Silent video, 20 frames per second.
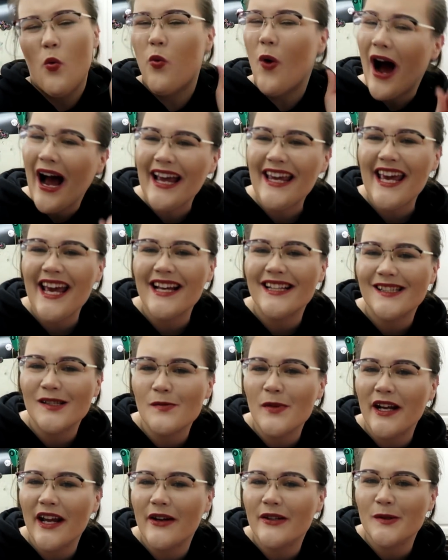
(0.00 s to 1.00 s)
Why can't
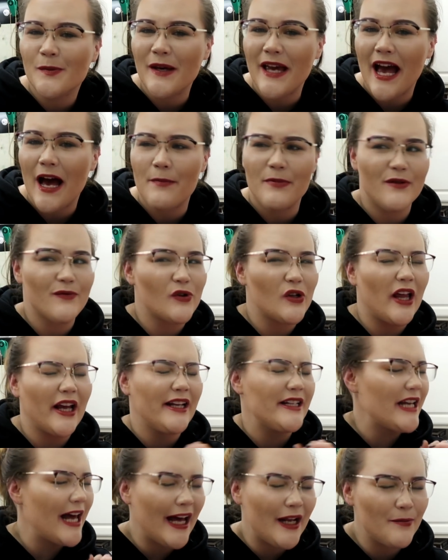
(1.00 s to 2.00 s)
somebody else be happy for
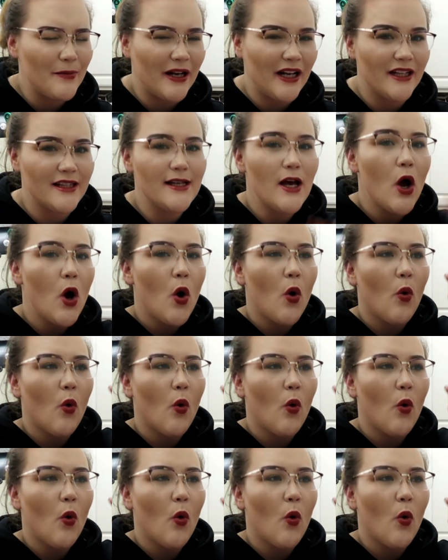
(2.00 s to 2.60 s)
like 10 minutes?